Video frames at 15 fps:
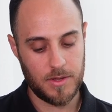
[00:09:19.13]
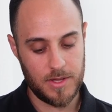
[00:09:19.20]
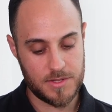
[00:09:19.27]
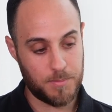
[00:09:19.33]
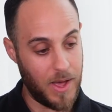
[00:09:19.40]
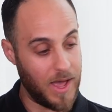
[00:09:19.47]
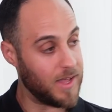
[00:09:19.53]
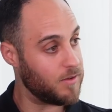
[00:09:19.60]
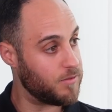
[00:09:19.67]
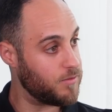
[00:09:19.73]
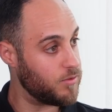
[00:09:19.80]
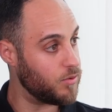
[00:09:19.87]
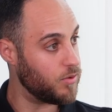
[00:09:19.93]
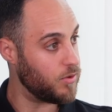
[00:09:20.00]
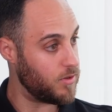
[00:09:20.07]
is paying
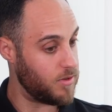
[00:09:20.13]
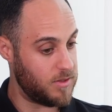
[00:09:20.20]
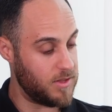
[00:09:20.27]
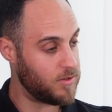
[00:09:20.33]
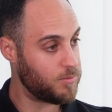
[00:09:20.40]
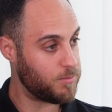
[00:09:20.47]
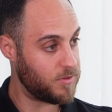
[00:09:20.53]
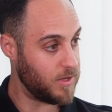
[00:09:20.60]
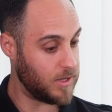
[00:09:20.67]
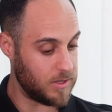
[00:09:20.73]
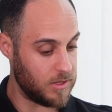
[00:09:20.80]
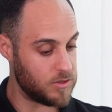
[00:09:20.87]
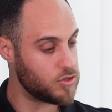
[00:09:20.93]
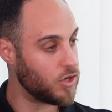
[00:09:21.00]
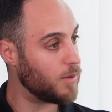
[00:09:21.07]
for this
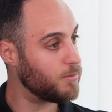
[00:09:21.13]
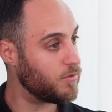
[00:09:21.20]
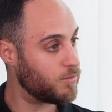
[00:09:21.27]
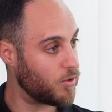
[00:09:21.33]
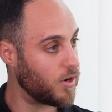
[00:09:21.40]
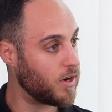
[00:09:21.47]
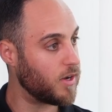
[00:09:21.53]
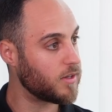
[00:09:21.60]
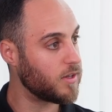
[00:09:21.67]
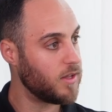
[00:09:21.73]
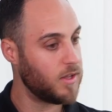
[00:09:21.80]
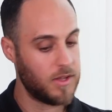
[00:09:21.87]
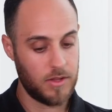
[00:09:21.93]
particular type of product